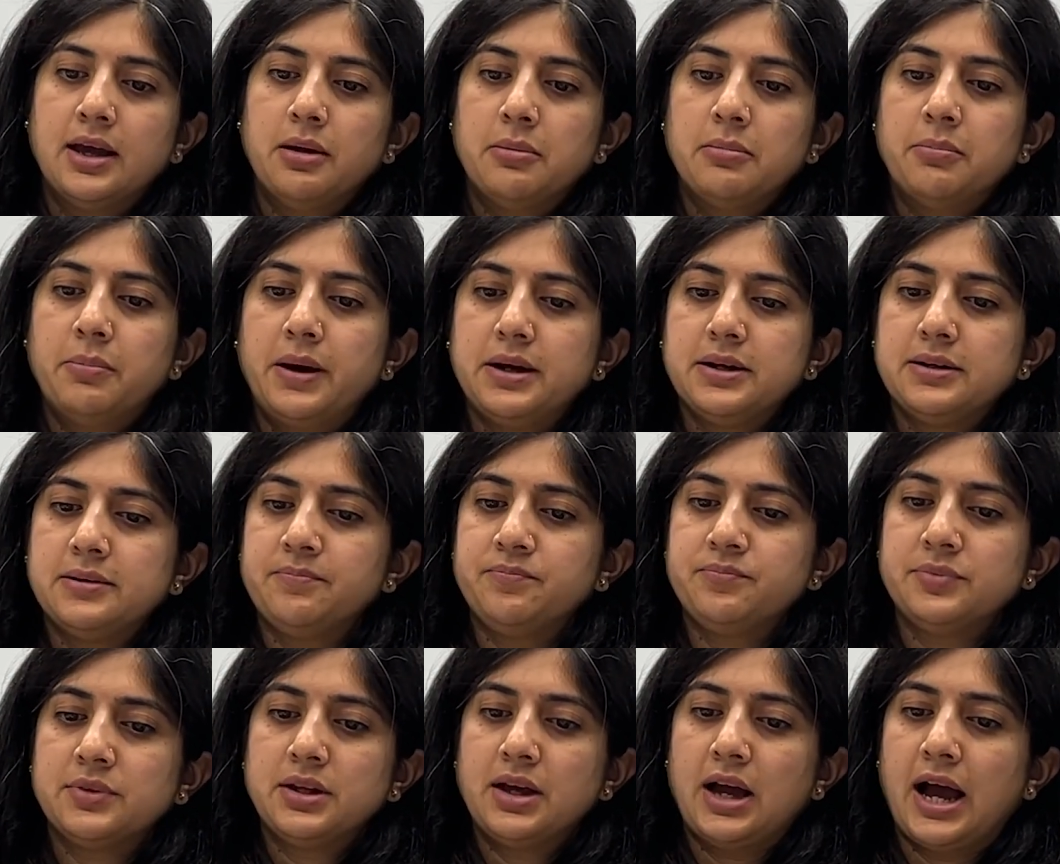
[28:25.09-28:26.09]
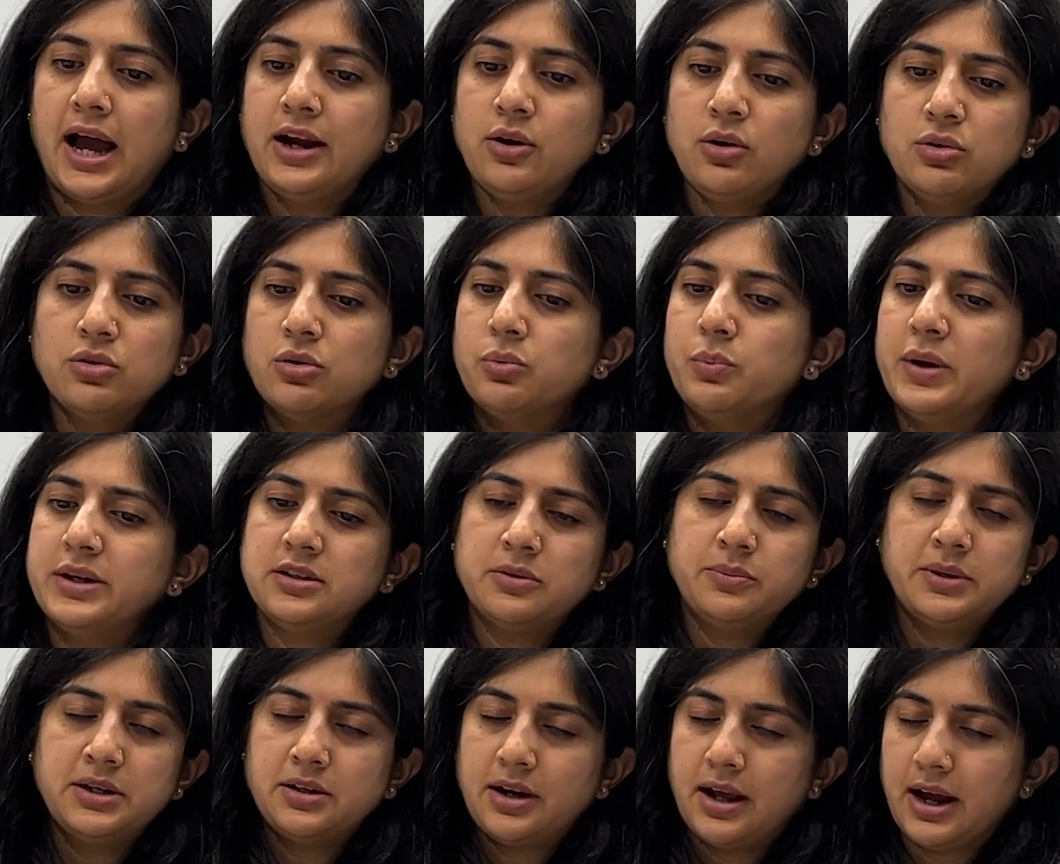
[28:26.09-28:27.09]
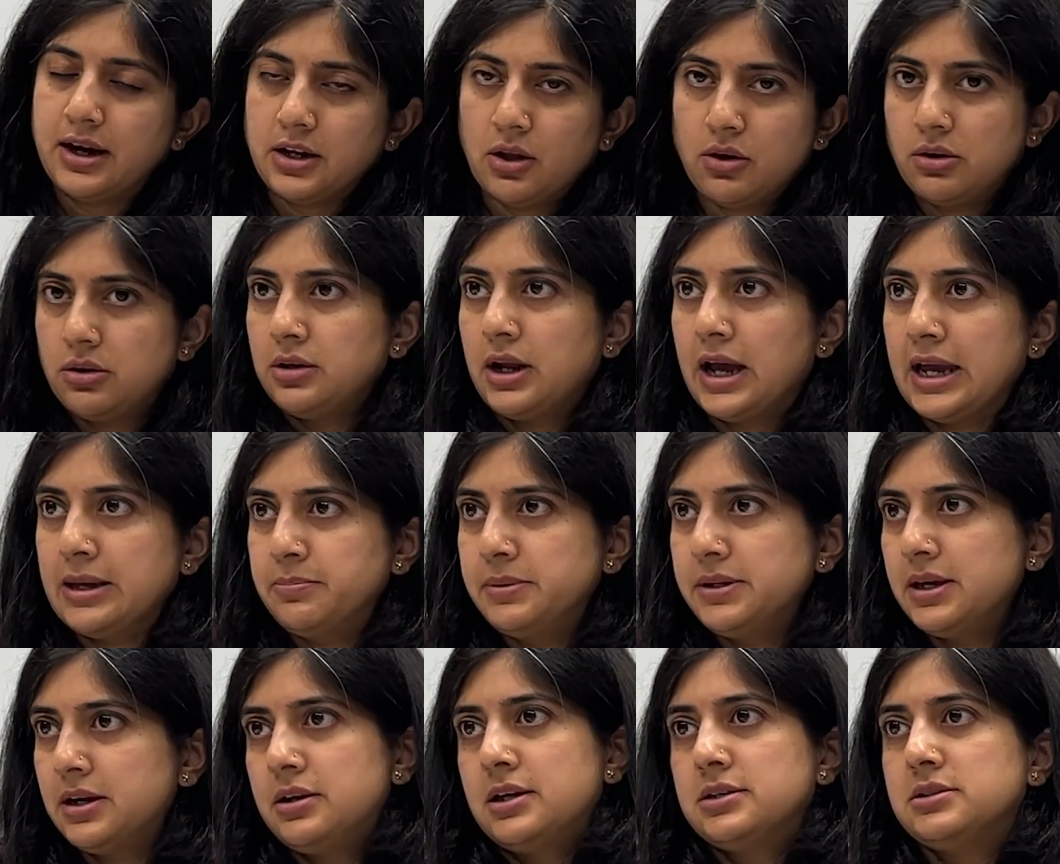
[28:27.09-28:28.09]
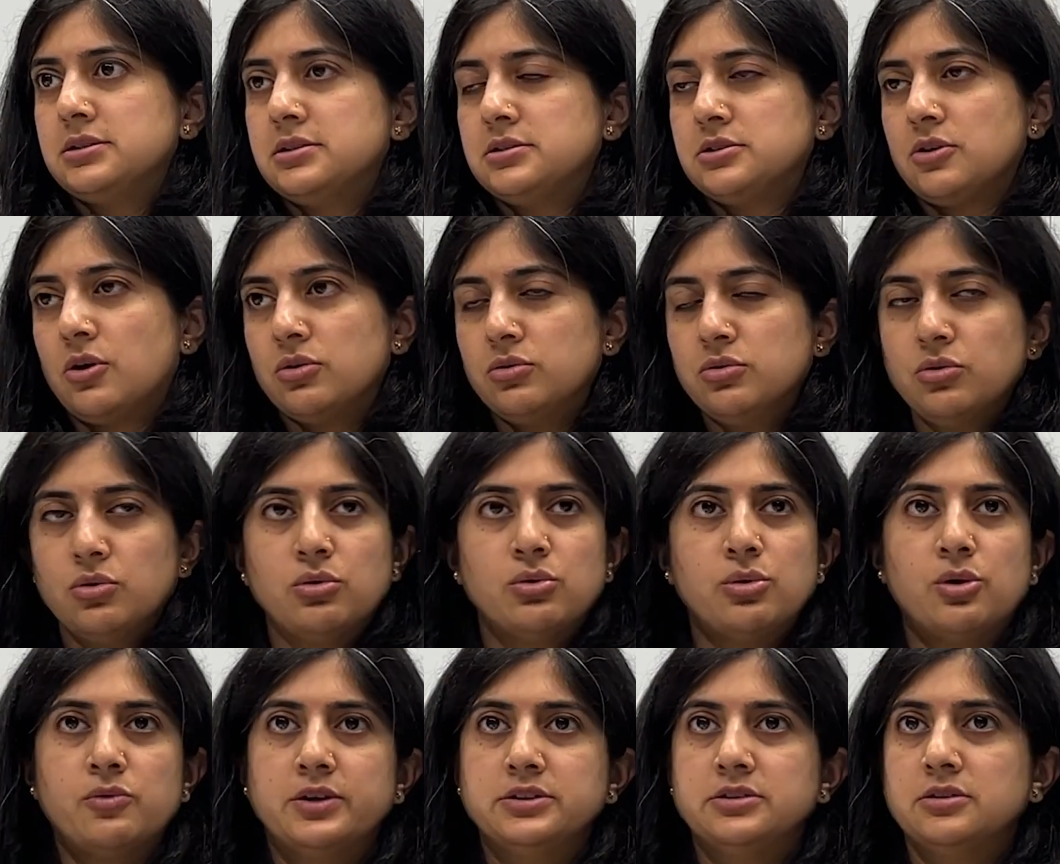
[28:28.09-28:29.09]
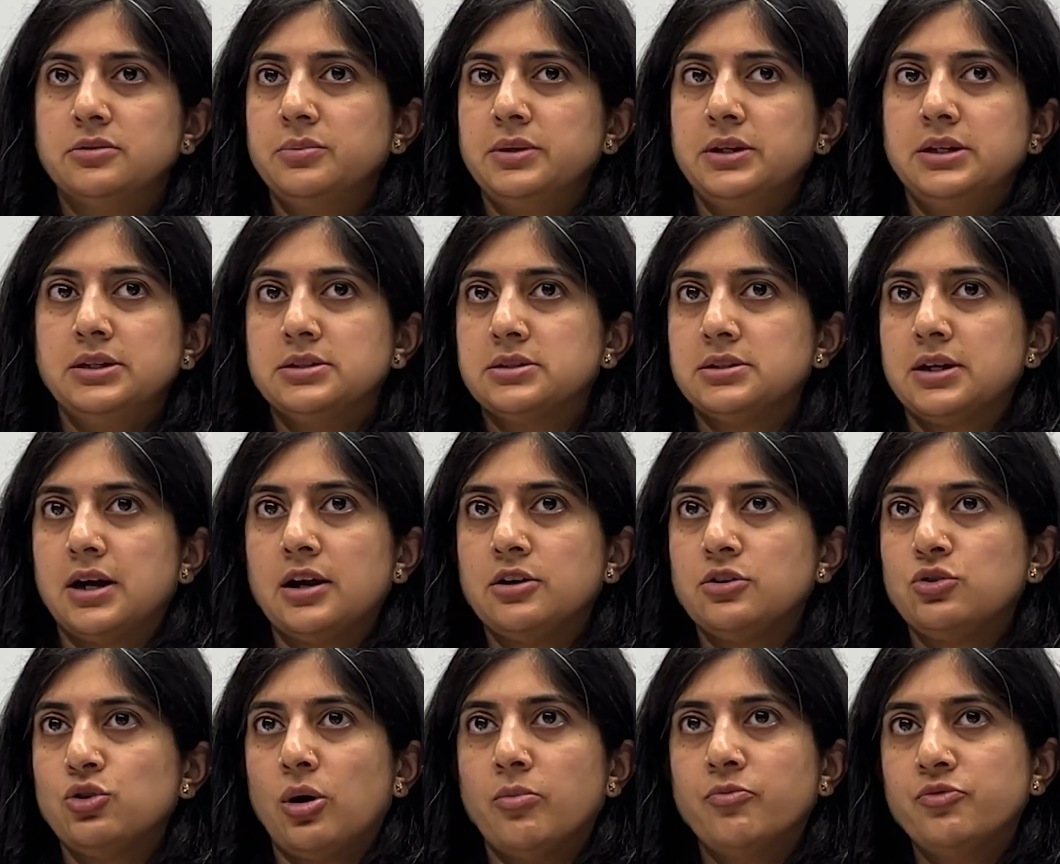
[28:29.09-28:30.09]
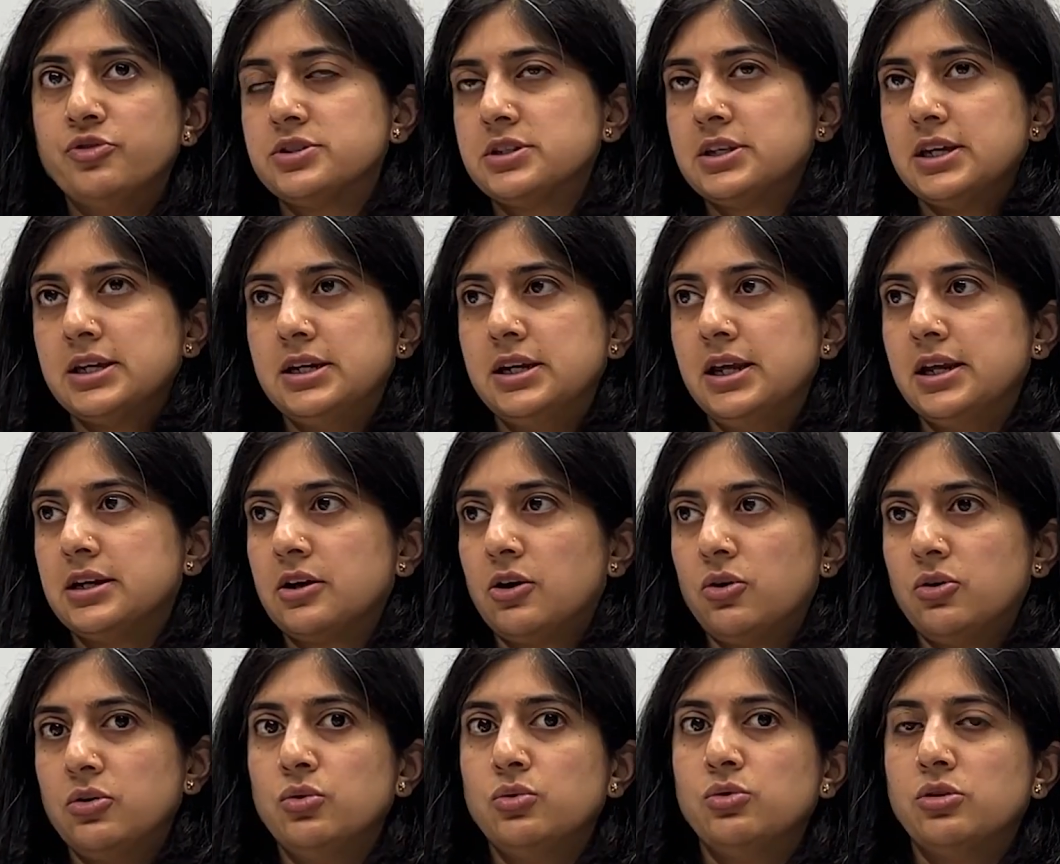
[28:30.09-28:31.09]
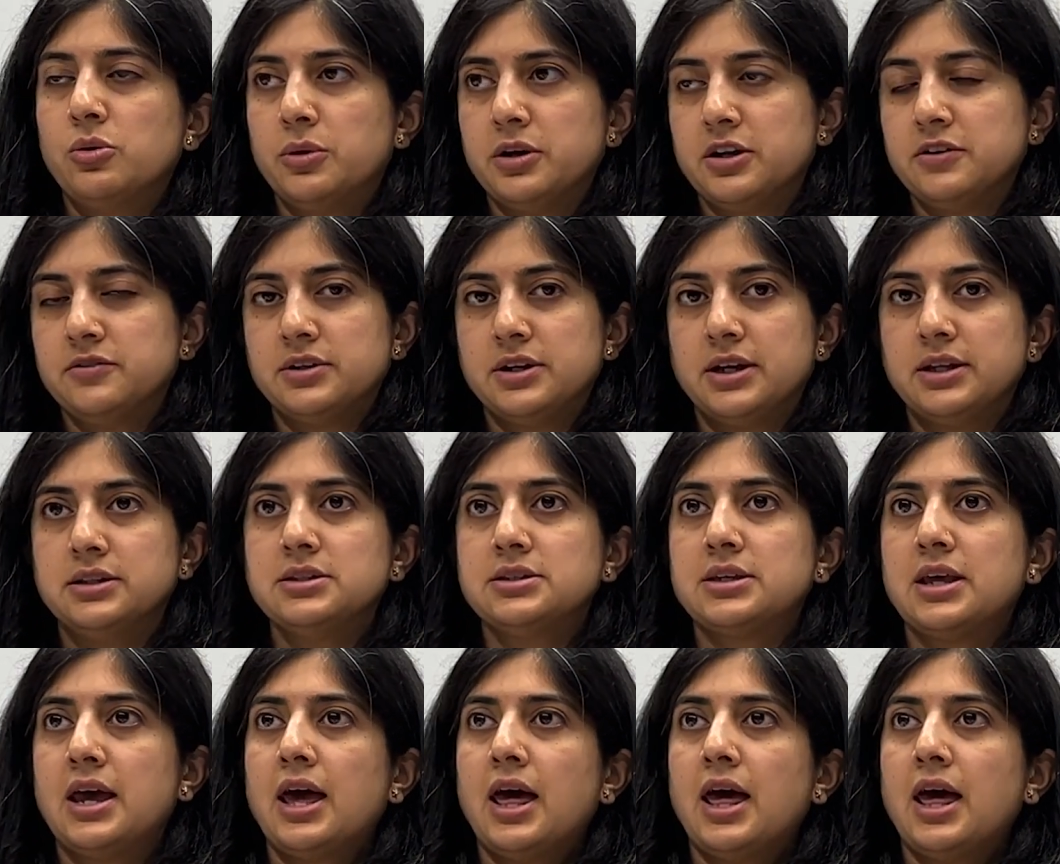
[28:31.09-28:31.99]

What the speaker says: But I don't know whether we crack down on IP addresses or no, or whether we start to obfuscate data or no, or whatever else.